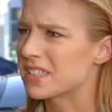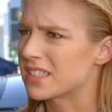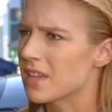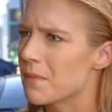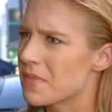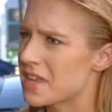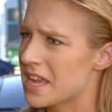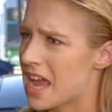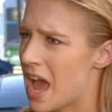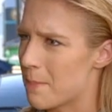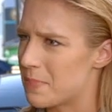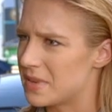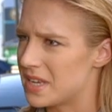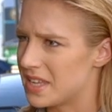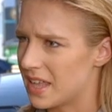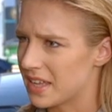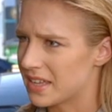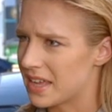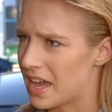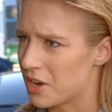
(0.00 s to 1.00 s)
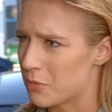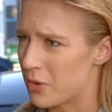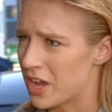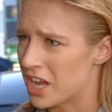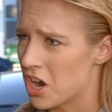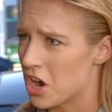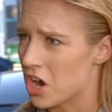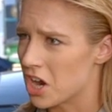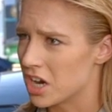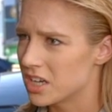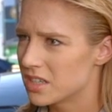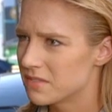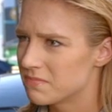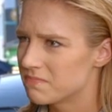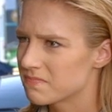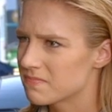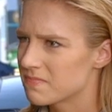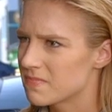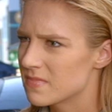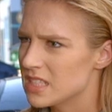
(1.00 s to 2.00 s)
But something happened in that getaway car.
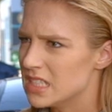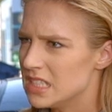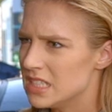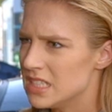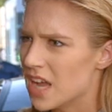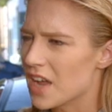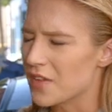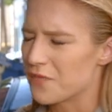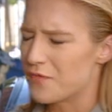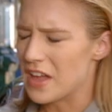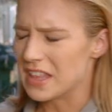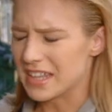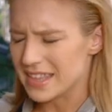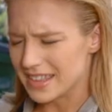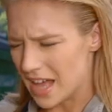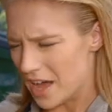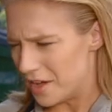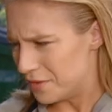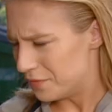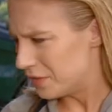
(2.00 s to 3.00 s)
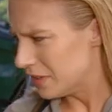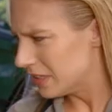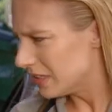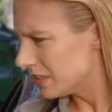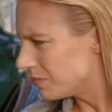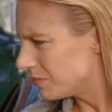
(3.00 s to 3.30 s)
I fell in love.